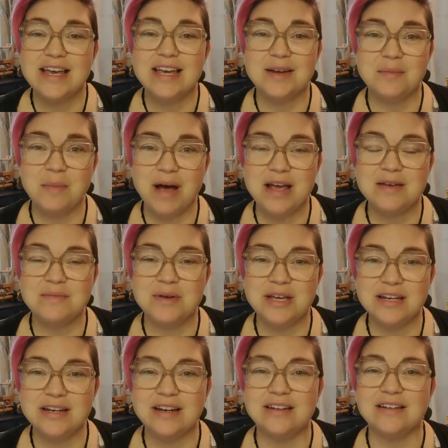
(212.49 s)
in my
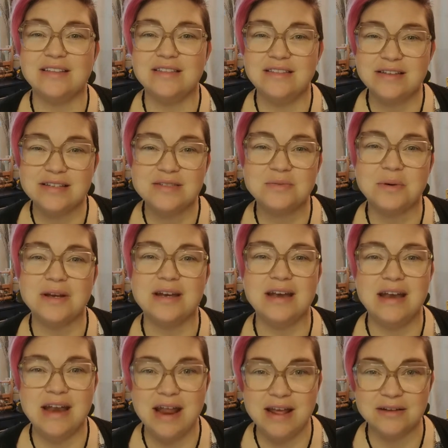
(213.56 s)
opinion, this one
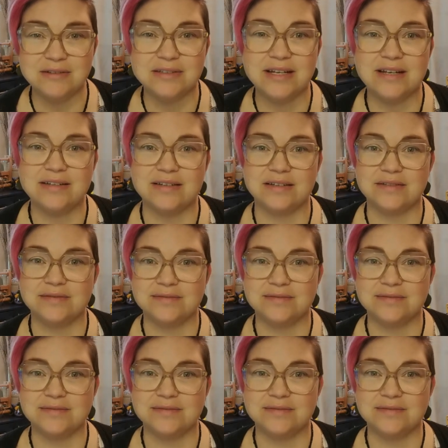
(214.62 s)
nailed it.